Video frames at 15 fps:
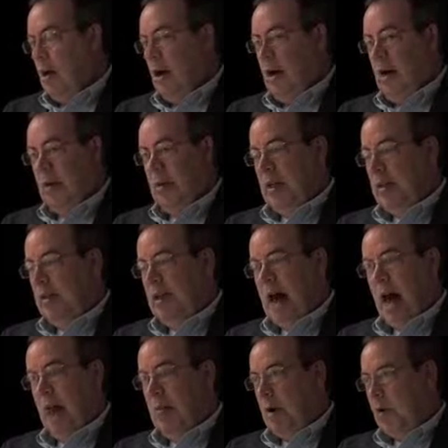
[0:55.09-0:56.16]
It's
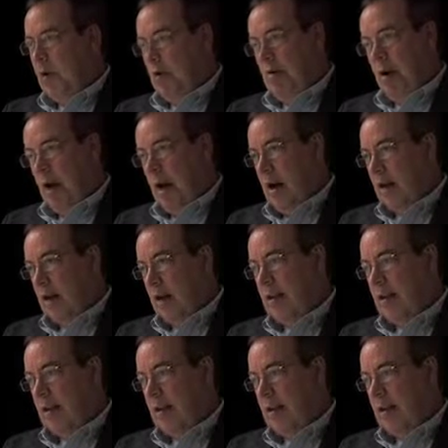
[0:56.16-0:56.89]
not about the product.